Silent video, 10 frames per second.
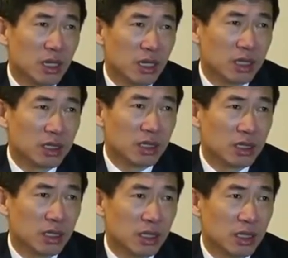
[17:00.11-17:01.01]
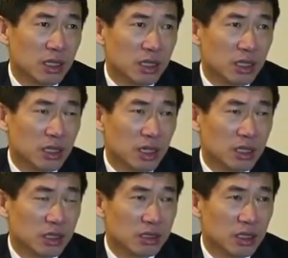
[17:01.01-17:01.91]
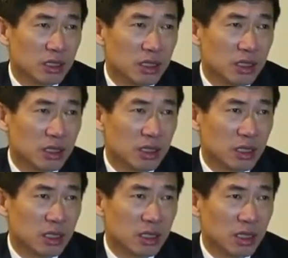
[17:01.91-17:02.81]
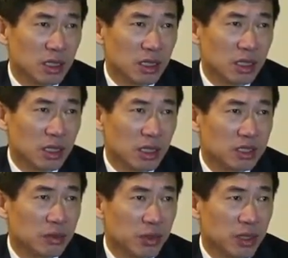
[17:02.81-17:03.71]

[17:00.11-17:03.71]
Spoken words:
And I understand that in the action